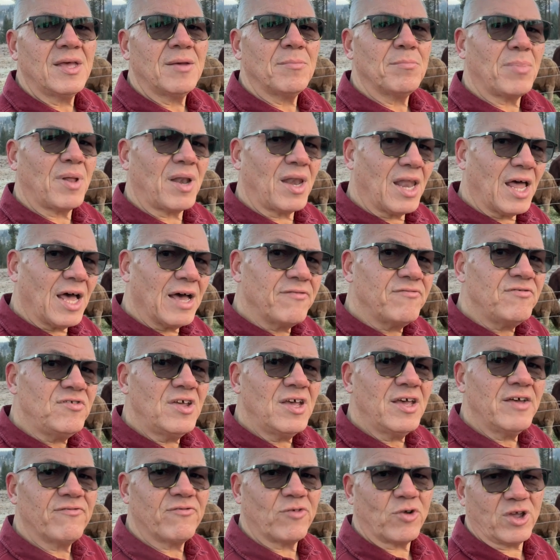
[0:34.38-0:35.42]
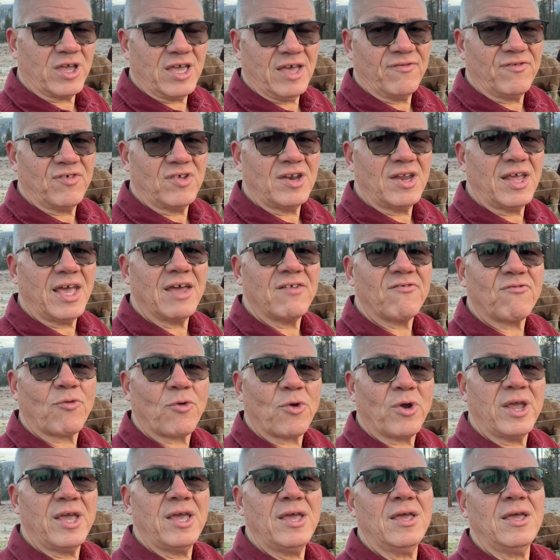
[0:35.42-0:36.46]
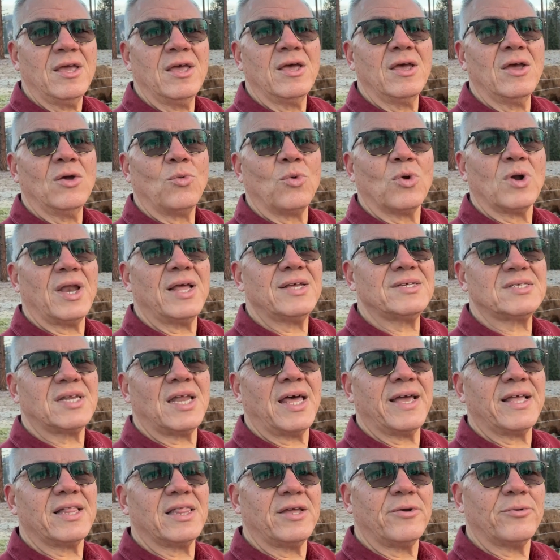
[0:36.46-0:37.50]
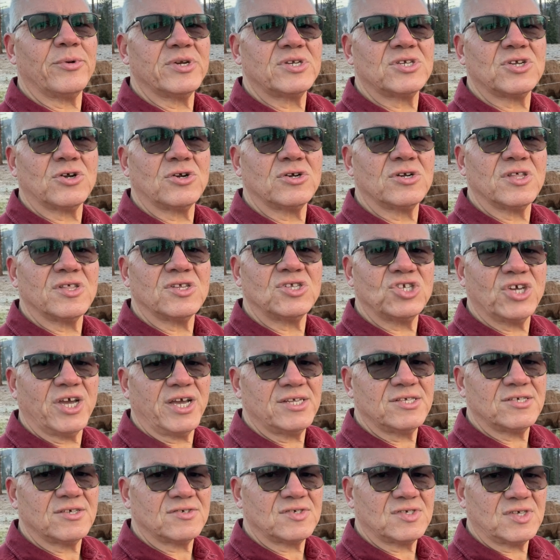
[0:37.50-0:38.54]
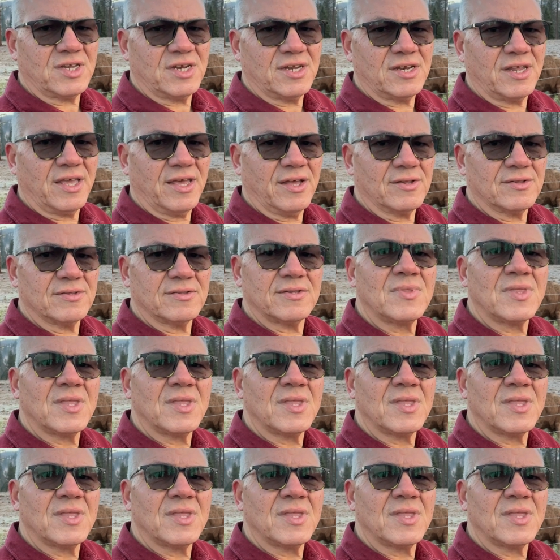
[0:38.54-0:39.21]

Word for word: beloved, forgiven, and free, we're less likely to return to the chains of sin and guilt.